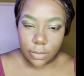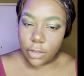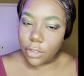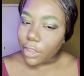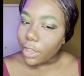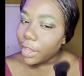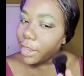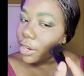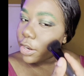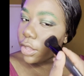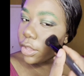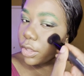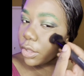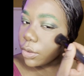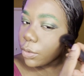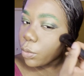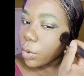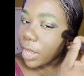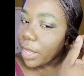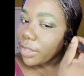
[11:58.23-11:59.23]
I
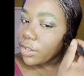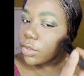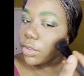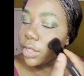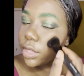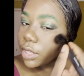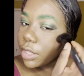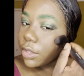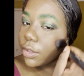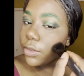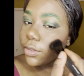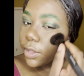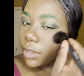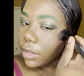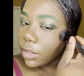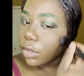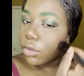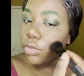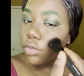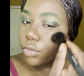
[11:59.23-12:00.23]
know, why didn't I use like
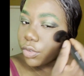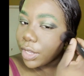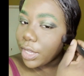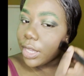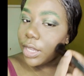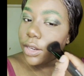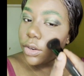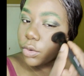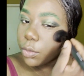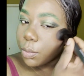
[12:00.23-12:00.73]
a green or